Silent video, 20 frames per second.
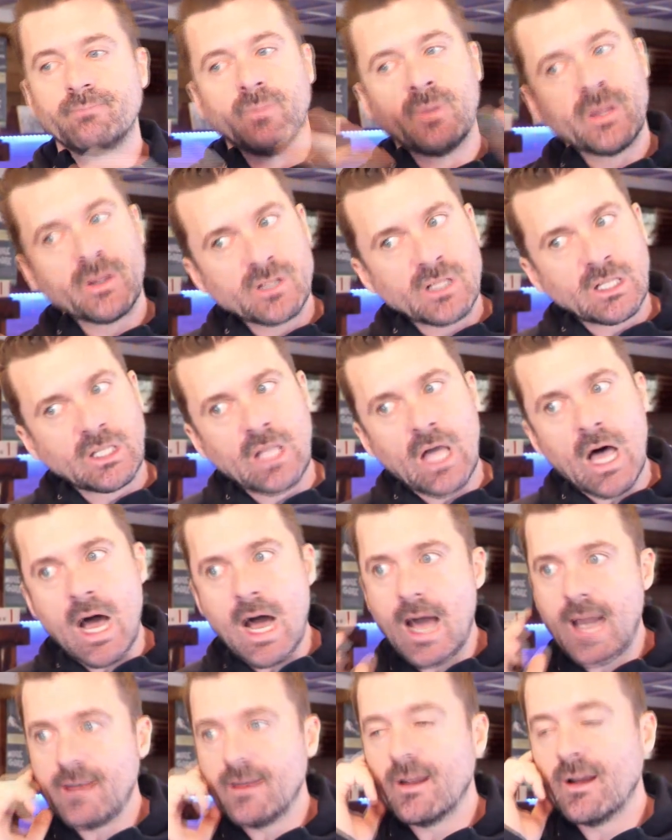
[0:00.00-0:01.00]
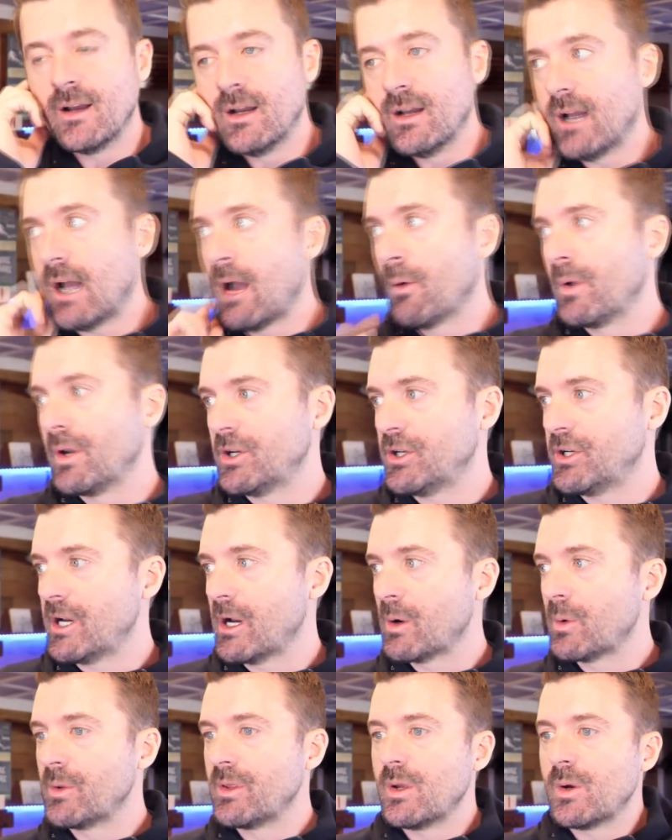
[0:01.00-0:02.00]
There's a lot I want to
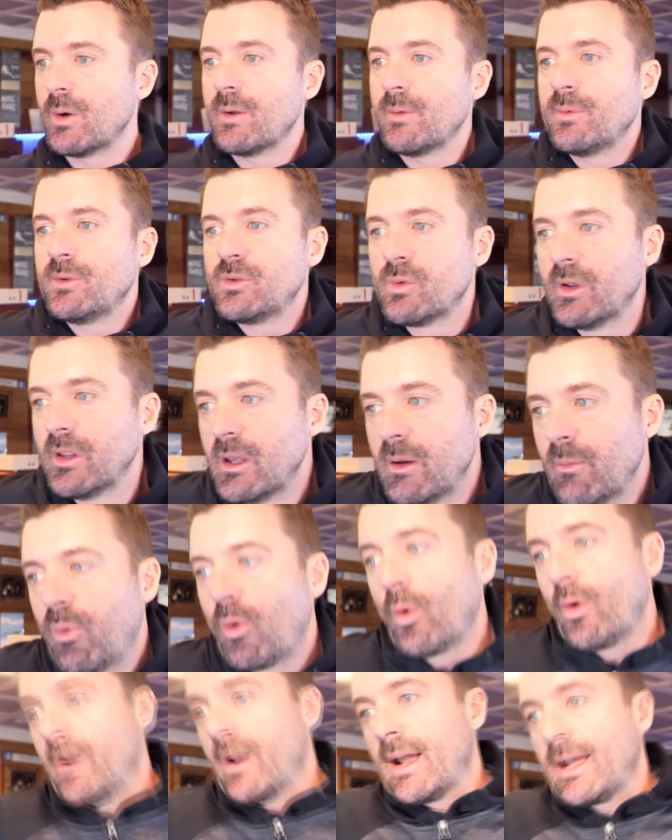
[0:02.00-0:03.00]
share with you. It's really important, I